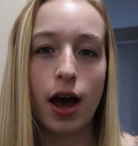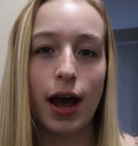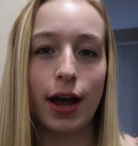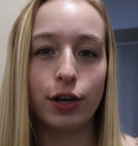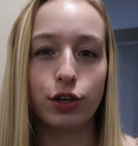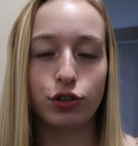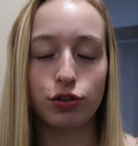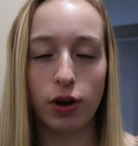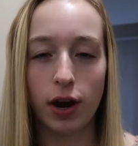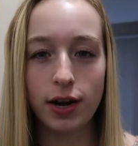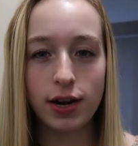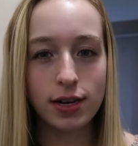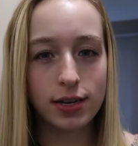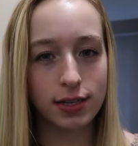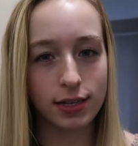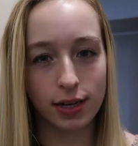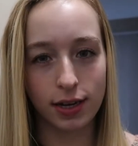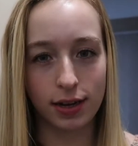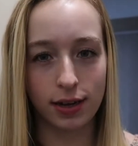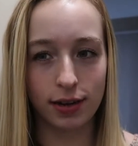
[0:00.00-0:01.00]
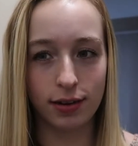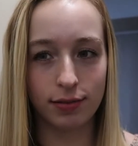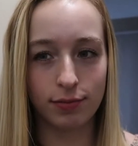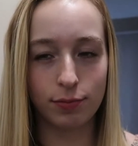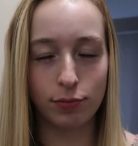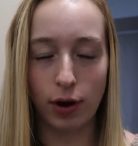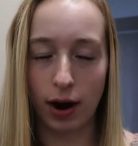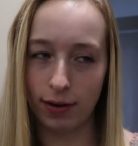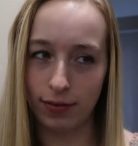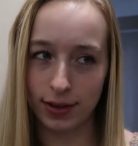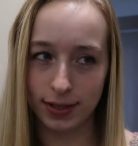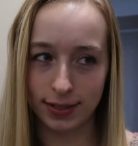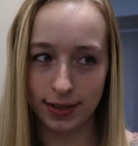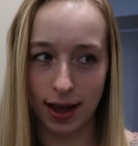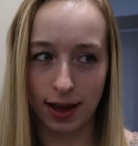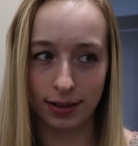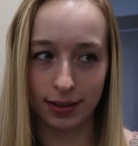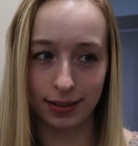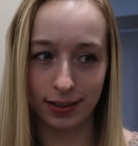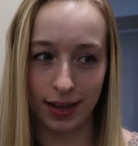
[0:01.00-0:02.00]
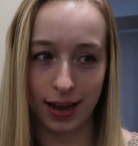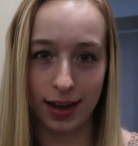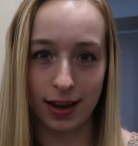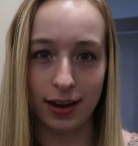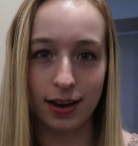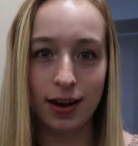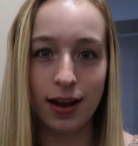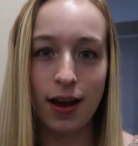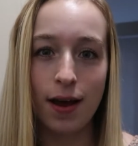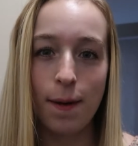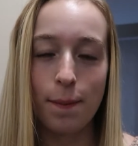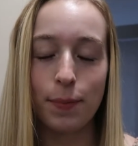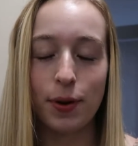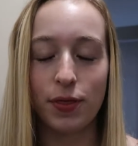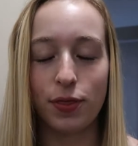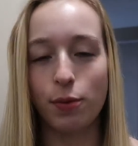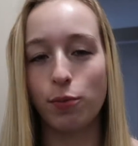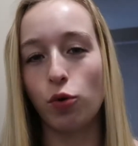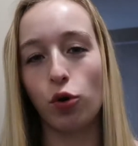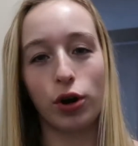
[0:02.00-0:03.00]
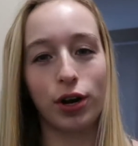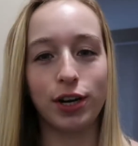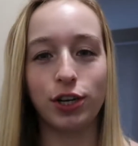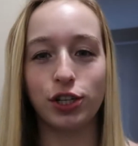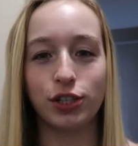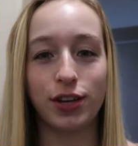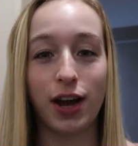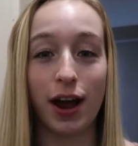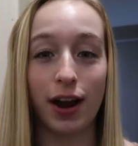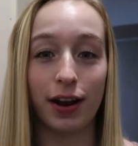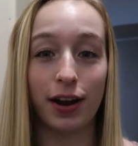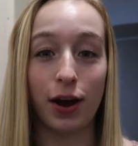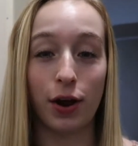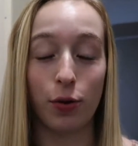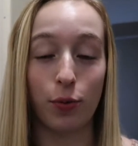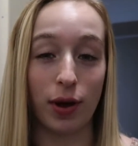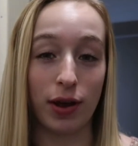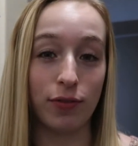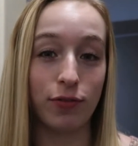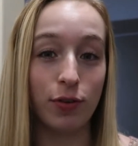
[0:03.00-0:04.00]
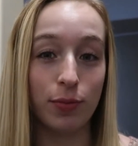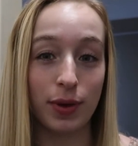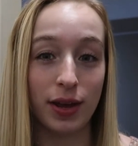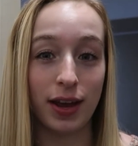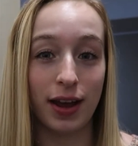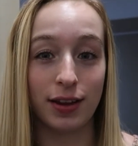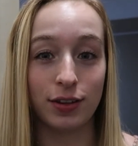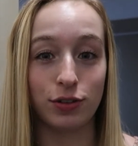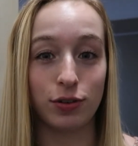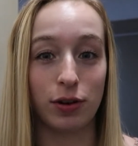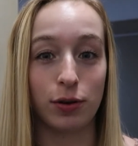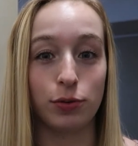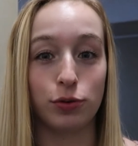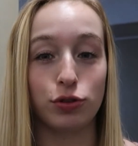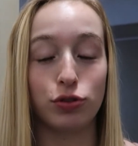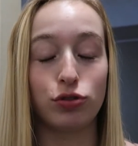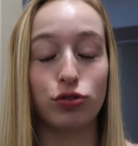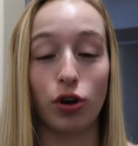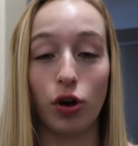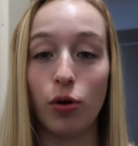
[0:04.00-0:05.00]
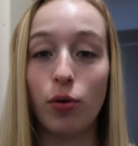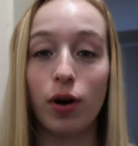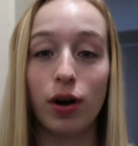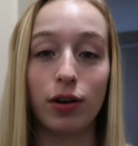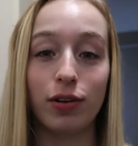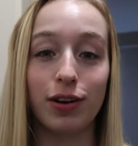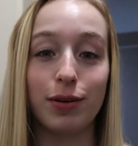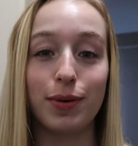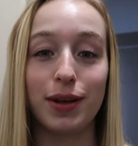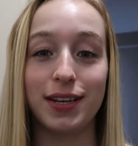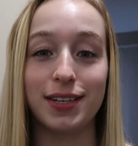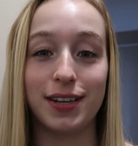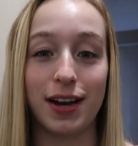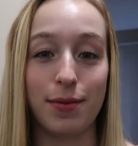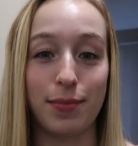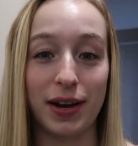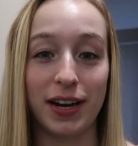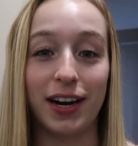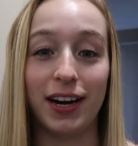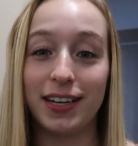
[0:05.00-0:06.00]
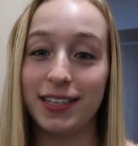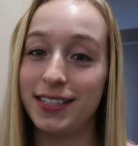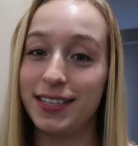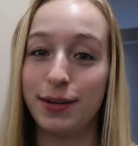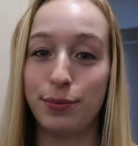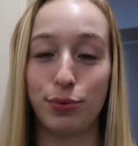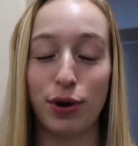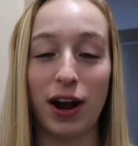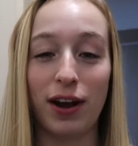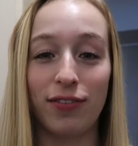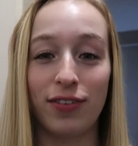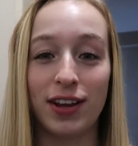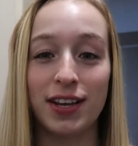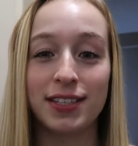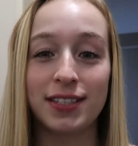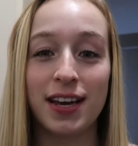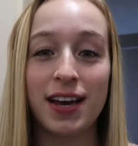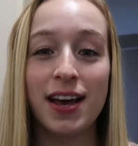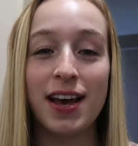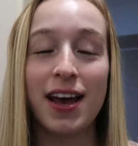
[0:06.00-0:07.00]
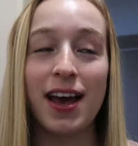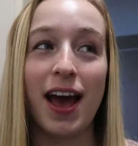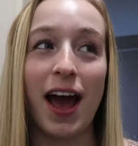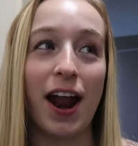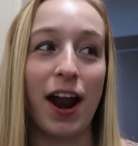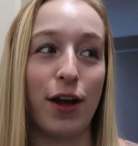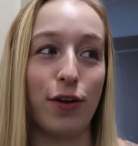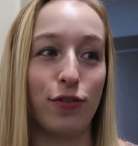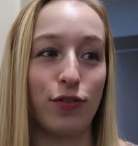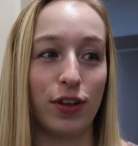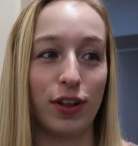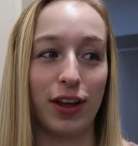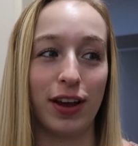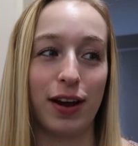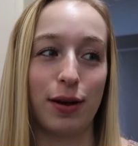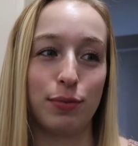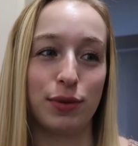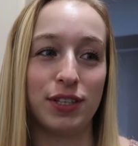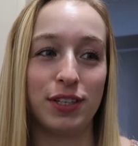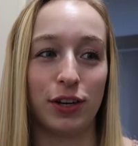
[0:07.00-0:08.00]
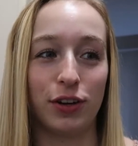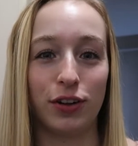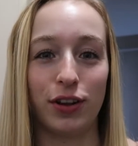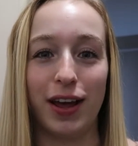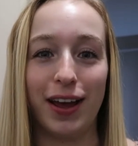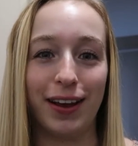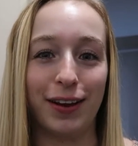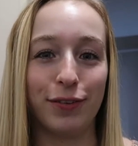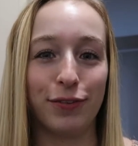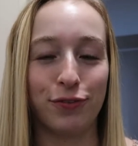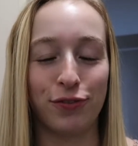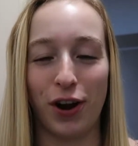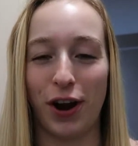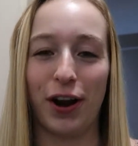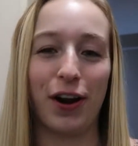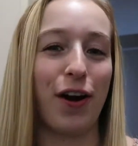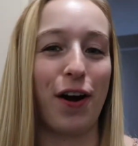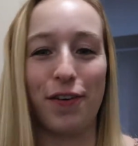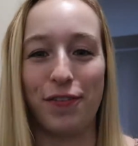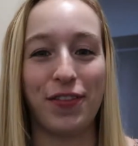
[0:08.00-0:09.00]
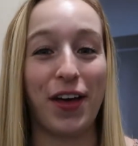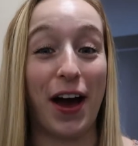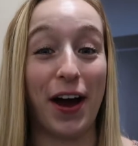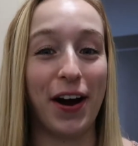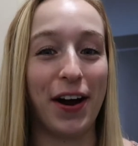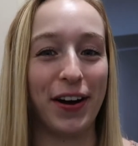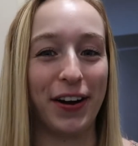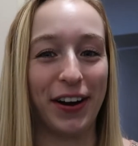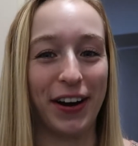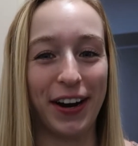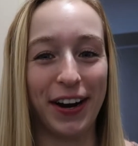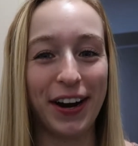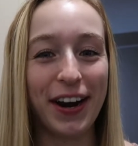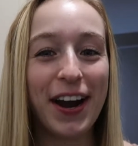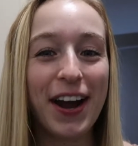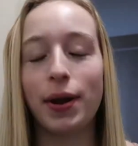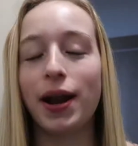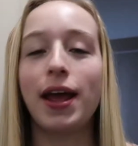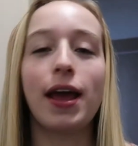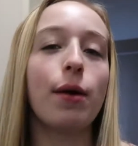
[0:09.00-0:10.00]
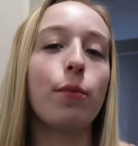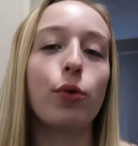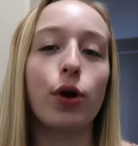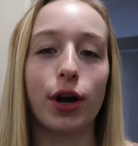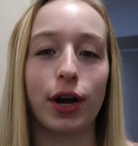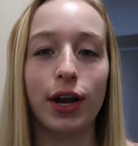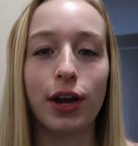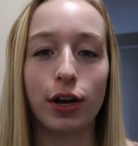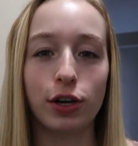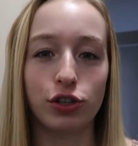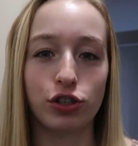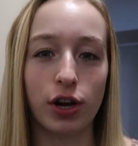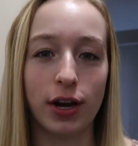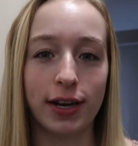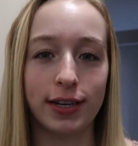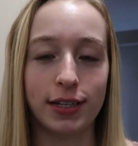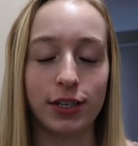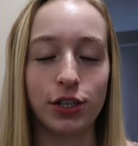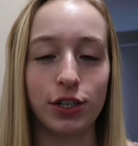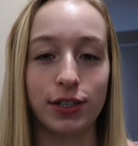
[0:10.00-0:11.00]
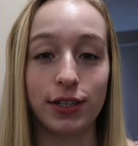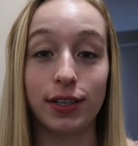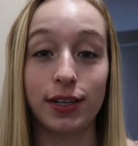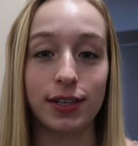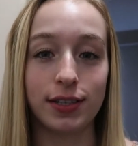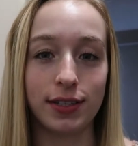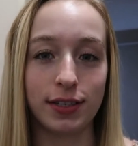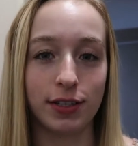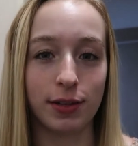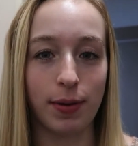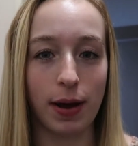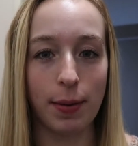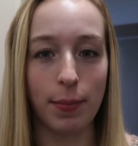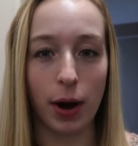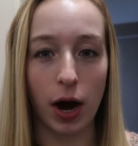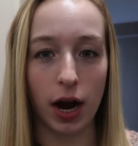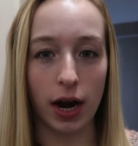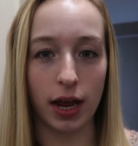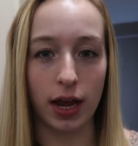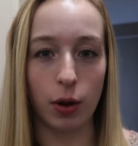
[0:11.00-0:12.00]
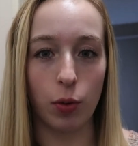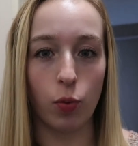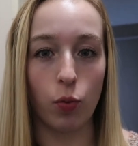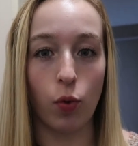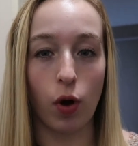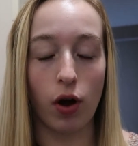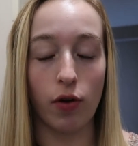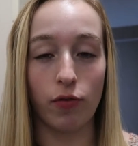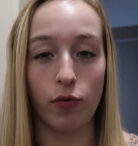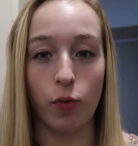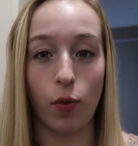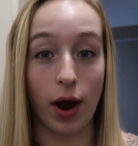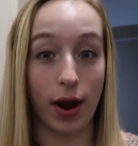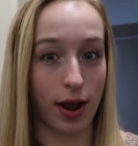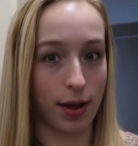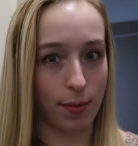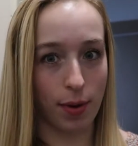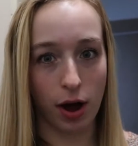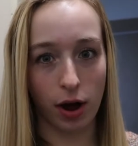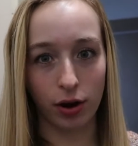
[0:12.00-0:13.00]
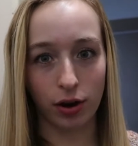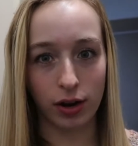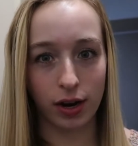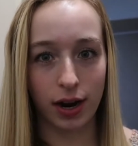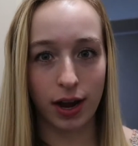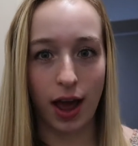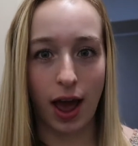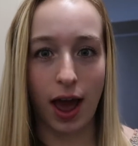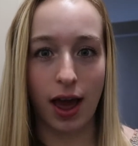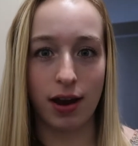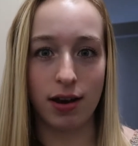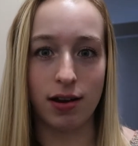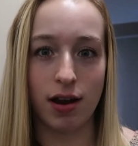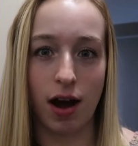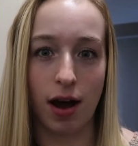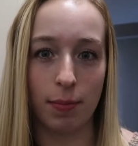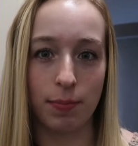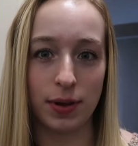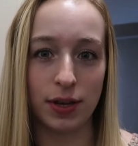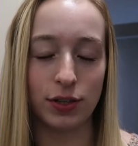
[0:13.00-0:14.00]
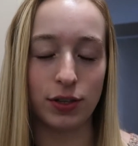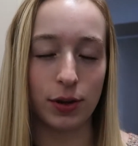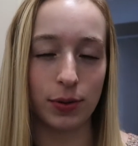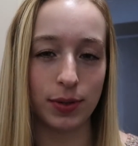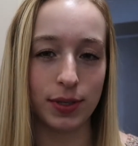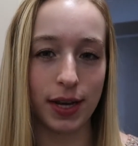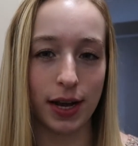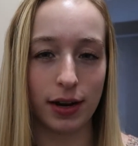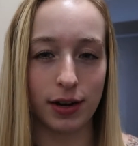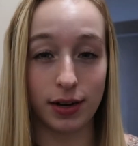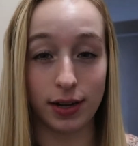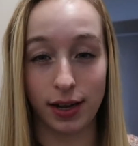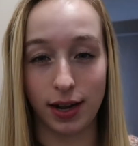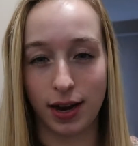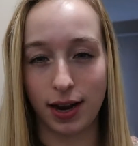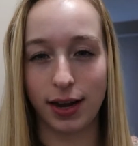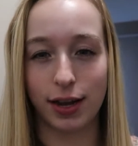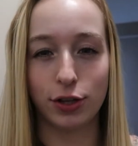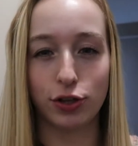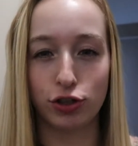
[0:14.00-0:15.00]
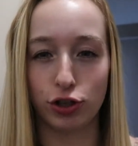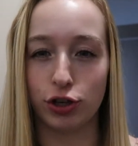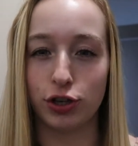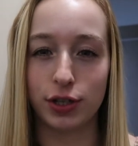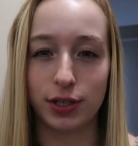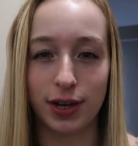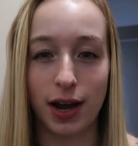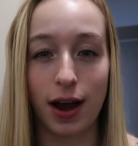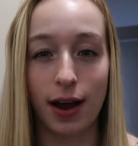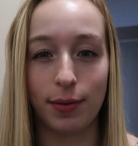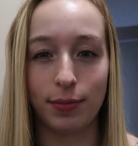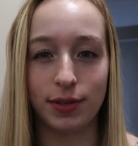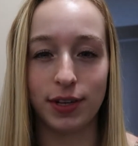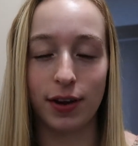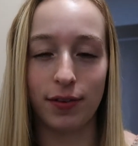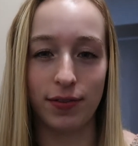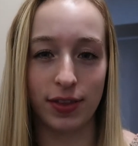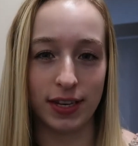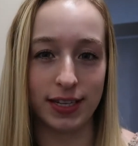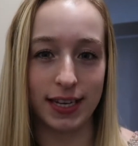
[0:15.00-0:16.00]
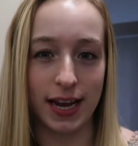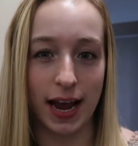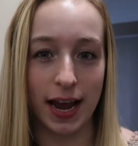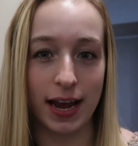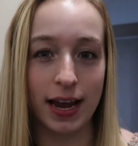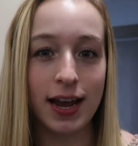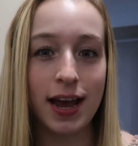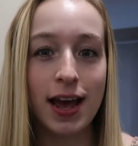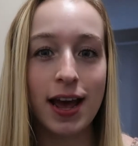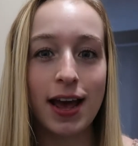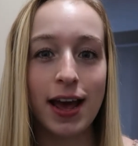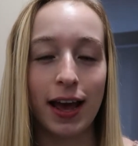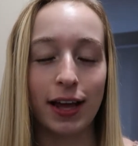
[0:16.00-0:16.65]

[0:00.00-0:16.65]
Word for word: I try not to eat breakfast that late, but the morning just kind of got away from me, and so I was so hungry by the time I got to eat breakfast, and I feel like I'm still like running off that hunger. But I am working on trying to just listen to my body of when I'm hungry and not be so set on eating at certain times of the day.